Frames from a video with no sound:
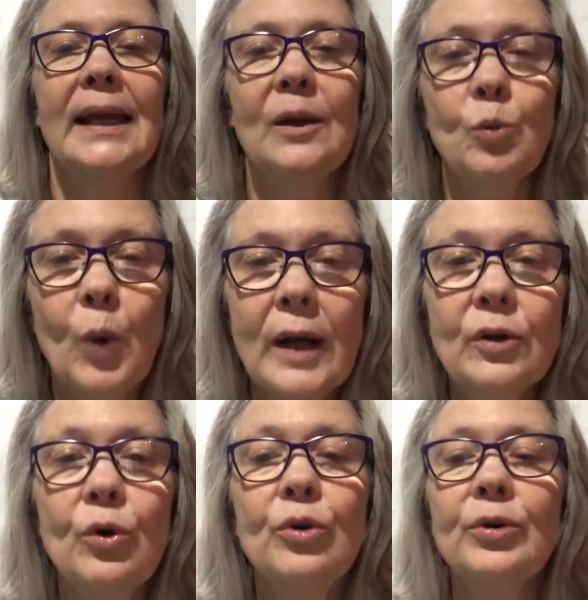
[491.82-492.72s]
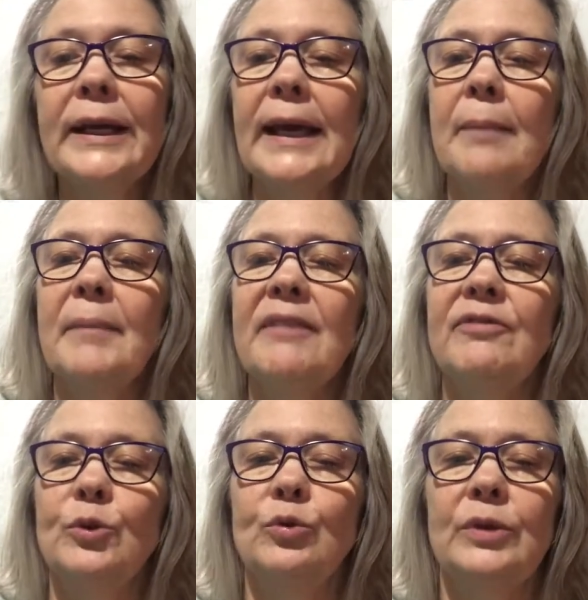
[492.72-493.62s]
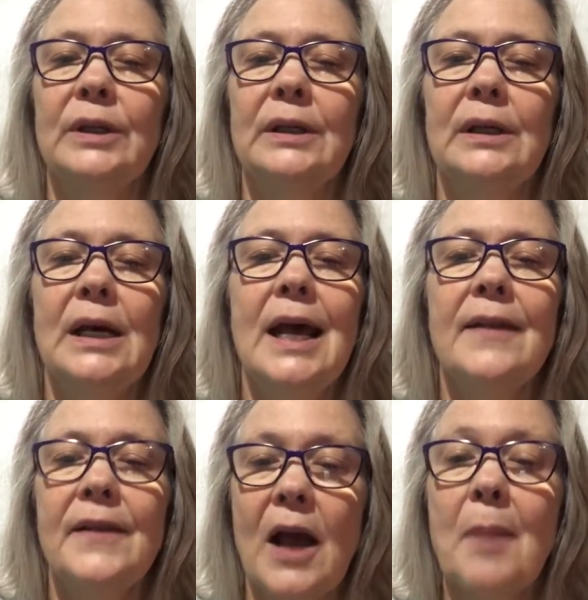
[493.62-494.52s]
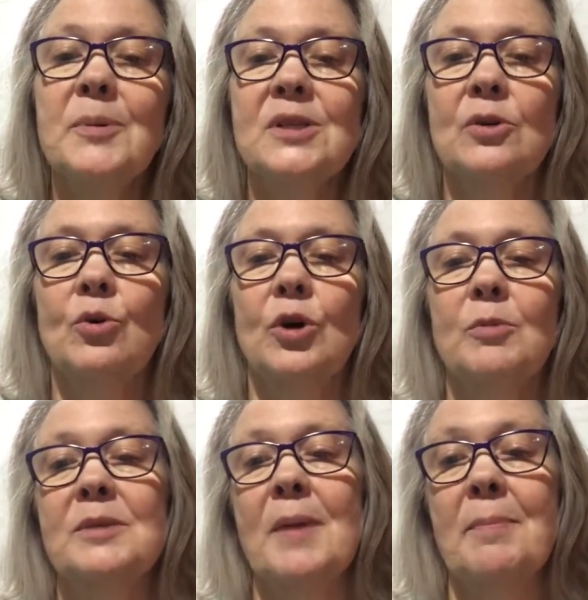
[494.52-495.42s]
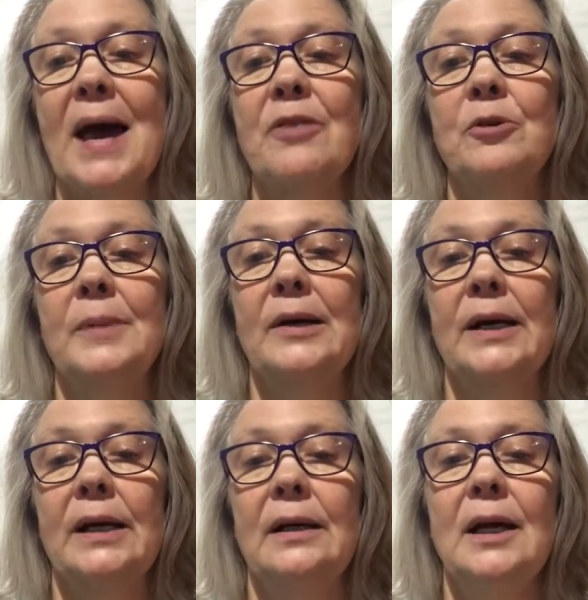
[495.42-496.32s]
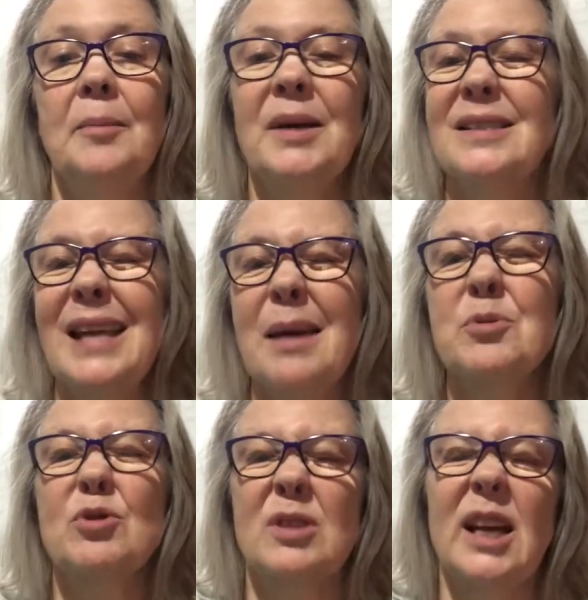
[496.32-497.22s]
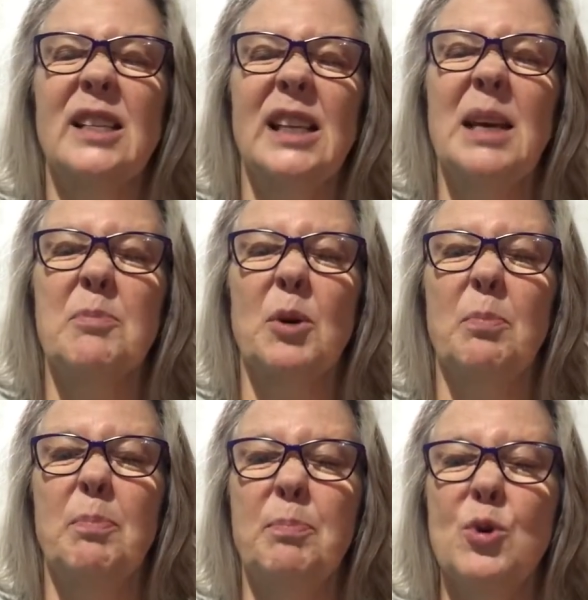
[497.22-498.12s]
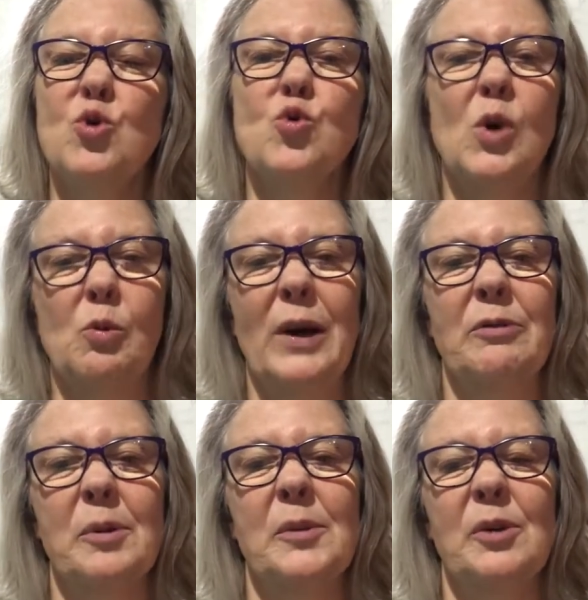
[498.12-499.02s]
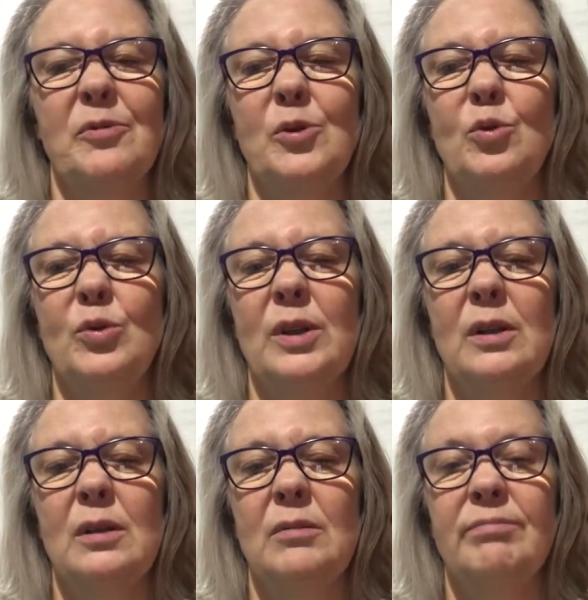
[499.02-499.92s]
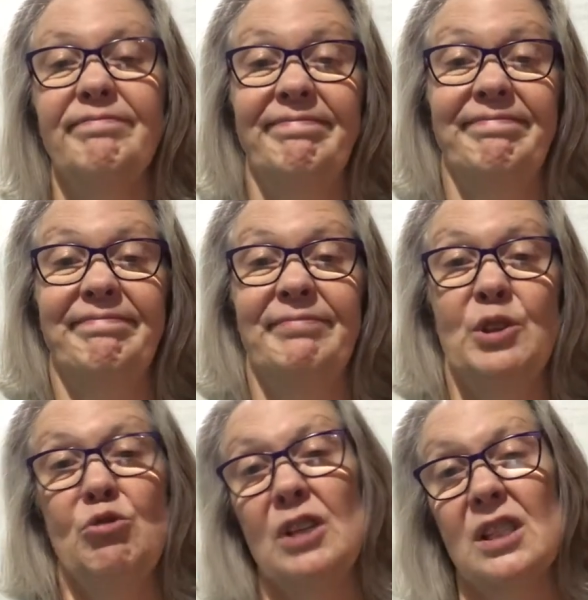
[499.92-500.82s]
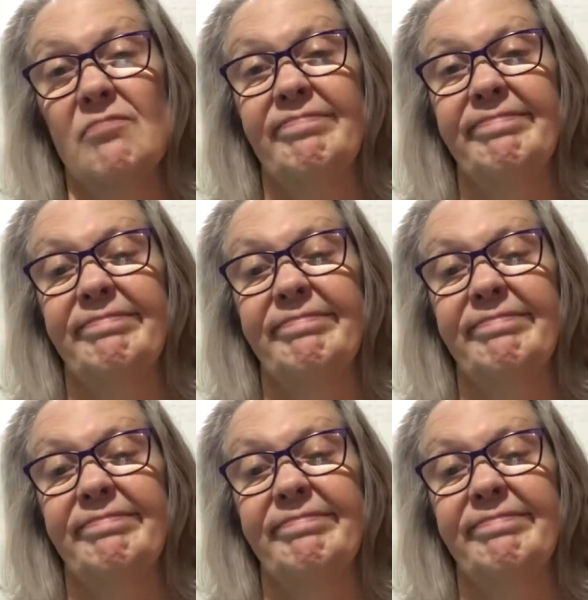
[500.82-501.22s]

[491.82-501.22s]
In one corner, I kept my food. The opposite corner was my bathroom area, because hamsters like to keep their poo away from their food. Who doesn't?